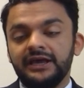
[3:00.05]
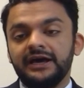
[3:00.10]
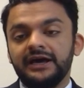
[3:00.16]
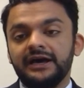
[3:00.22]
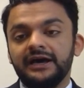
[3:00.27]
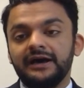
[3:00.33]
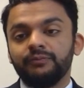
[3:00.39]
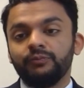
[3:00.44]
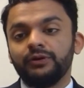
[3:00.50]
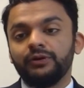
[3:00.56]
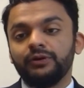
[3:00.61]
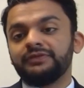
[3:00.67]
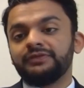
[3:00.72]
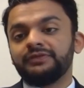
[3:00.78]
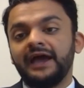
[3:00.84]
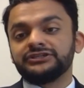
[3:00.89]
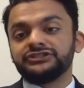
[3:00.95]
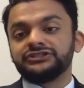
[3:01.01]
What if
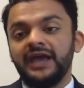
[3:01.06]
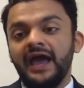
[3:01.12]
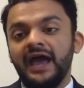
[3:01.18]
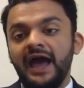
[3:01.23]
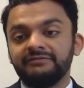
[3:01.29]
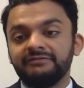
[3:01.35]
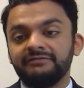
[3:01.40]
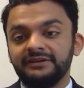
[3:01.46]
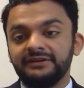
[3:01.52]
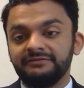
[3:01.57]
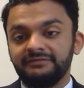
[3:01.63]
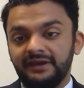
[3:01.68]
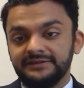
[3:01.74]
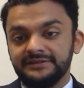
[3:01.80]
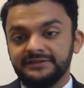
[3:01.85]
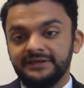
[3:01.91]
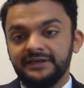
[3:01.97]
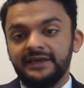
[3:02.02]
they actually have an
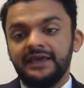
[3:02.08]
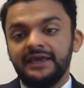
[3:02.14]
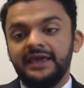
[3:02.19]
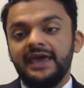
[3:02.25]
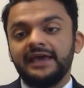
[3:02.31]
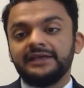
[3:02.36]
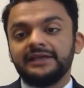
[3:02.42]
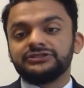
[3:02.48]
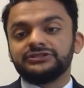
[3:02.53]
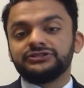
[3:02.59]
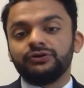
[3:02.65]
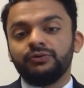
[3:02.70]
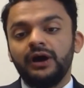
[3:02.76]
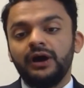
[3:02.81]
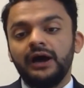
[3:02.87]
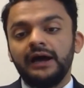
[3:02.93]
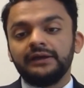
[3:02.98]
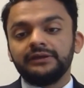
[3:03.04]
event? And
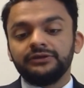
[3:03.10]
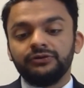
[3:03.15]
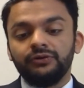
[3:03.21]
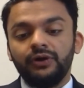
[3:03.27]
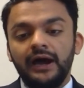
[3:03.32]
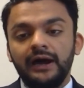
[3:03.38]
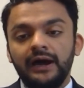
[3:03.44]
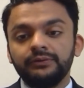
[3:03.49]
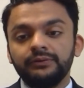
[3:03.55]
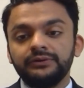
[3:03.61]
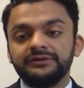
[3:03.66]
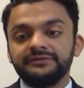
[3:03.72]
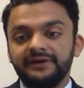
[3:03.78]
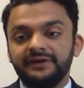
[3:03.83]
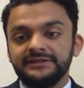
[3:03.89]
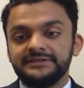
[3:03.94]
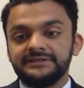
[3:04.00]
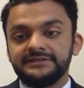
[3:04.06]
so, our
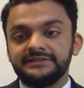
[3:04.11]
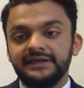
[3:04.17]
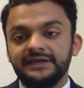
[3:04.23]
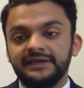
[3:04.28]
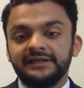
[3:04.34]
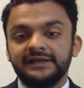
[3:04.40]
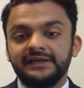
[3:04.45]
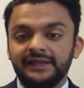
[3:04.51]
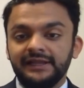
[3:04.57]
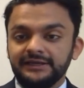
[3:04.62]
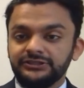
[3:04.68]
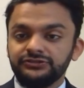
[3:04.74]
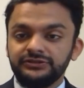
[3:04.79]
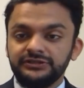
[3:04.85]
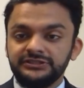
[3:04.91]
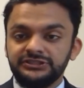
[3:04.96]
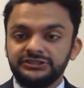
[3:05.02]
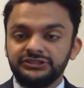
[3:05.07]
device, it collects your
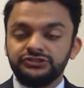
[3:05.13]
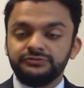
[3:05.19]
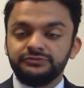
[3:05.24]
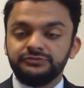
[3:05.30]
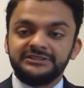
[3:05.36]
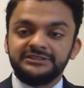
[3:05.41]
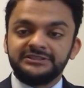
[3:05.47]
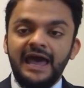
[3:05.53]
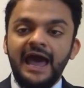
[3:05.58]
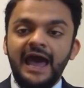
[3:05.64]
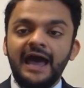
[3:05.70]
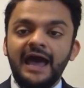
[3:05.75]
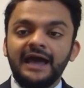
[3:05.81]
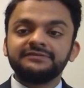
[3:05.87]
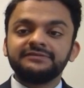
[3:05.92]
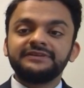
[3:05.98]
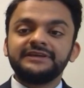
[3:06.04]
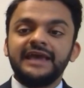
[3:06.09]
ECG, but it's
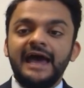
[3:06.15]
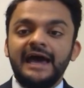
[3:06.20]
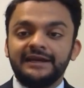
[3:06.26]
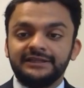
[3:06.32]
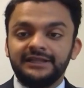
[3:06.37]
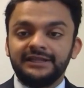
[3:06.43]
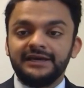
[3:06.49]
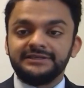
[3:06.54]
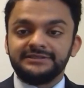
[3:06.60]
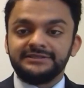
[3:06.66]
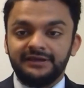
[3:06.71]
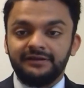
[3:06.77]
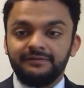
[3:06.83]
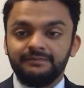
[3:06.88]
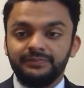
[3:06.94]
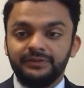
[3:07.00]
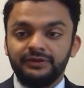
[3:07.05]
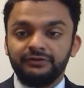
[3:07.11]
actively analyzing it
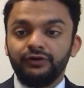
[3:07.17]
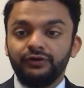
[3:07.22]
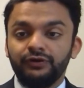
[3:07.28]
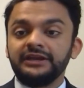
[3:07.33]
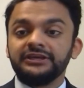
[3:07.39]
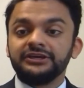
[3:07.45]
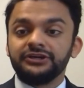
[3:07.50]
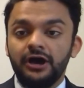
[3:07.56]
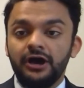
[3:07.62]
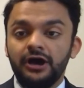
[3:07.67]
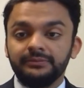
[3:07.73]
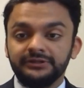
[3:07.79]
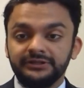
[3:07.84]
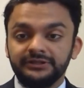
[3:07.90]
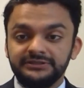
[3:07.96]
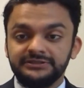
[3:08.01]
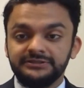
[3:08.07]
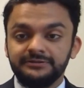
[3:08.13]
for any
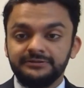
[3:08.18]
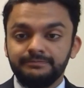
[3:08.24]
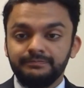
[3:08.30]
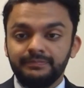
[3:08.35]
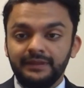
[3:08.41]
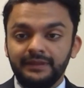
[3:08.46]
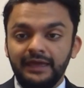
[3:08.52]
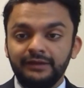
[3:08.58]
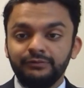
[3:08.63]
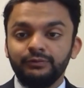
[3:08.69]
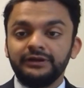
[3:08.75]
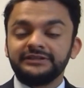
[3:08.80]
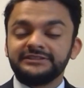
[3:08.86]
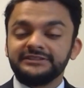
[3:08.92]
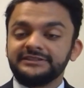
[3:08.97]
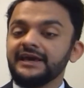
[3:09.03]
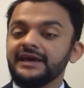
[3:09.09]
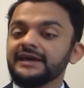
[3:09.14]
anomalies. And when it
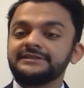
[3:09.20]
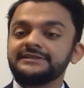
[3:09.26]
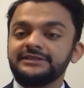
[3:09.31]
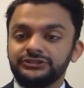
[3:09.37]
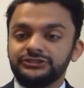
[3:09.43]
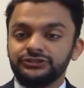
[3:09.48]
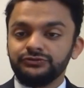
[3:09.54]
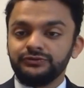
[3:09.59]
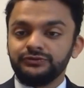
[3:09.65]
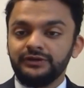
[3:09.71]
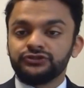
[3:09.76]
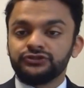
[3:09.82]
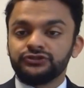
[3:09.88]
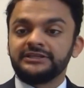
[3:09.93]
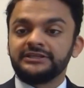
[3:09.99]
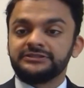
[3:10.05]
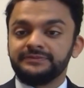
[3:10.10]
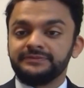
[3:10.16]
detects an issue, it
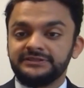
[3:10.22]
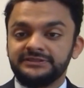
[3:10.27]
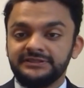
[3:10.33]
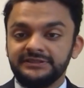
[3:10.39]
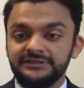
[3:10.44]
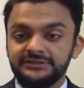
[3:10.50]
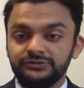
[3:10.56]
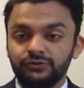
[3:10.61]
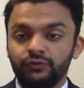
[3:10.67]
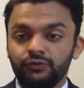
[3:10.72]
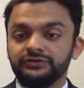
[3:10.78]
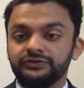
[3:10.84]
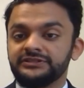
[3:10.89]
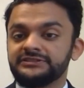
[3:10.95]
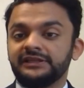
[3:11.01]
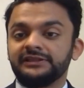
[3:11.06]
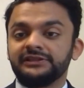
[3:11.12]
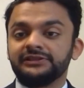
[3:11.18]
transmits this over the
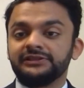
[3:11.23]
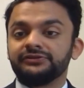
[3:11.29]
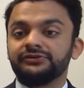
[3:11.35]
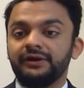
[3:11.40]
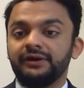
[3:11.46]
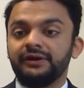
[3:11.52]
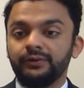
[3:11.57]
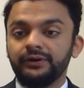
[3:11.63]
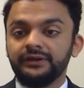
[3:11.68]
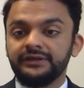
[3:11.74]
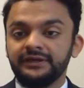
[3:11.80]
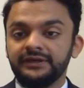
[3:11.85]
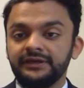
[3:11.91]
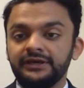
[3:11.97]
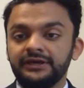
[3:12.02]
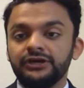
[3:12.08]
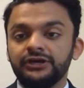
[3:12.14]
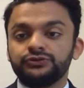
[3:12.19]
cellular network
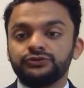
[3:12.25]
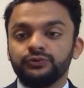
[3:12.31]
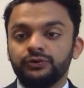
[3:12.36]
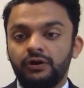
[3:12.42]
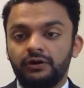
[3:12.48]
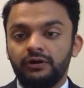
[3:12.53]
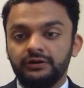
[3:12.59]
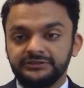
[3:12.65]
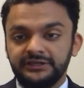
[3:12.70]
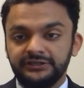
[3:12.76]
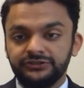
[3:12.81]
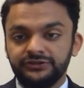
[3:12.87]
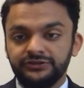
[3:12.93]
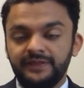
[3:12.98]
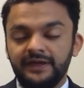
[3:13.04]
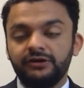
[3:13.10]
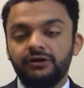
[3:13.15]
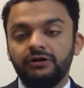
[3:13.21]
to a call center,
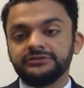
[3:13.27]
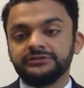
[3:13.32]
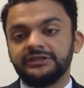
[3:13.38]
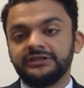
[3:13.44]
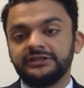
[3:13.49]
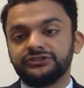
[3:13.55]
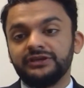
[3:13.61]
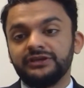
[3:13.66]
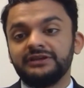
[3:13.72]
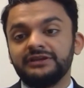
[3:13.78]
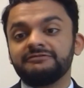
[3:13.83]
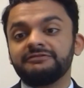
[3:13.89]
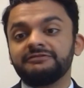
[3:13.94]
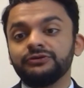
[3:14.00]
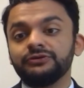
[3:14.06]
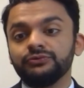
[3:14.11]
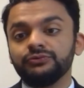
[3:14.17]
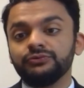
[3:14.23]
and that call center can
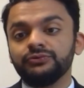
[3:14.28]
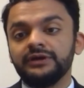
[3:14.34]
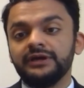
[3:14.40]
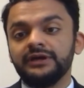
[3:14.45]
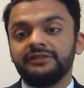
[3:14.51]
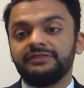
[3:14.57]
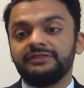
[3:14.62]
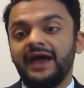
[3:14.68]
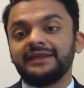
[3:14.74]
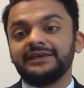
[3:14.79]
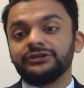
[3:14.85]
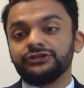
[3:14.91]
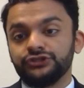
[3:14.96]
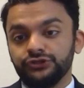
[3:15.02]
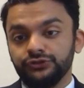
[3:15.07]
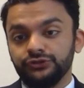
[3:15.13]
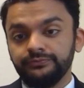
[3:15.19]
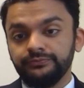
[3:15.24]
view that
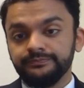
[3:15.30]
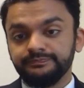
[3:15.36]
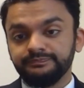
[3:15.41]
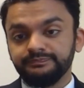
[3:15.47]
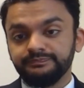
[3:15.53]
issue